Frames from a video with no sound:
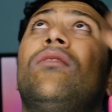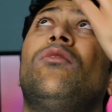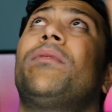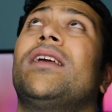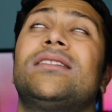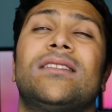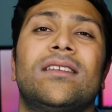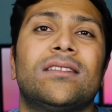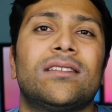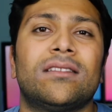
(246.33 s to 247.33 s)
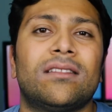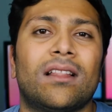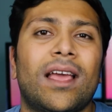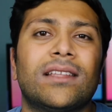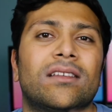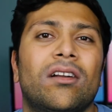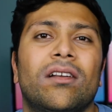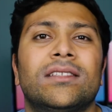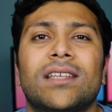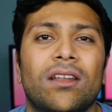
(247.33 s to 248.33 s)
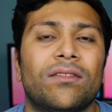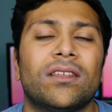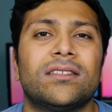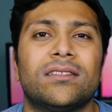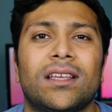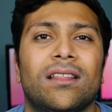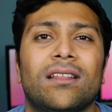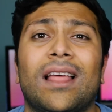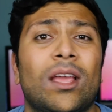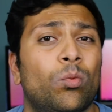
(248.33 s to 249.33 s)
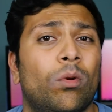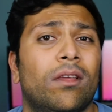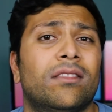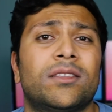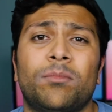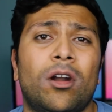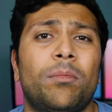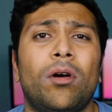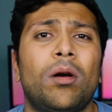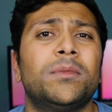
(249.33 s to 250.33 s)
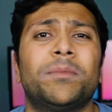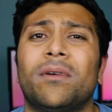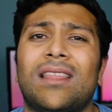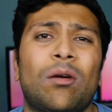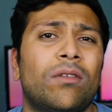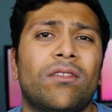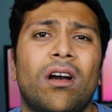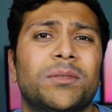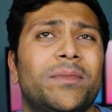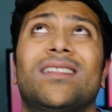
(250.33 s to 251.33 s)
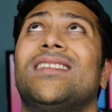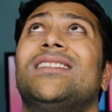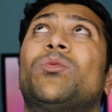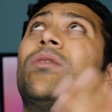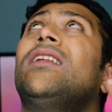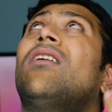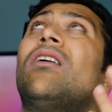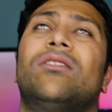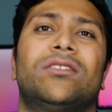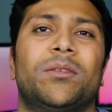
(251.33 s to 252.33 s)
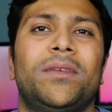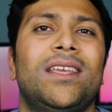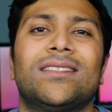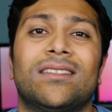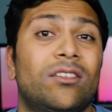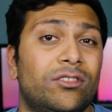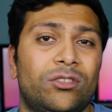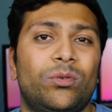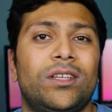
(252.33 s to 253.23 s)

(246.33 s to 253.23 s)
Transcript: have replaced the lights that are inside of this ceiling light with smart bulbs, but that would have cost me at least $20 a piece, and there's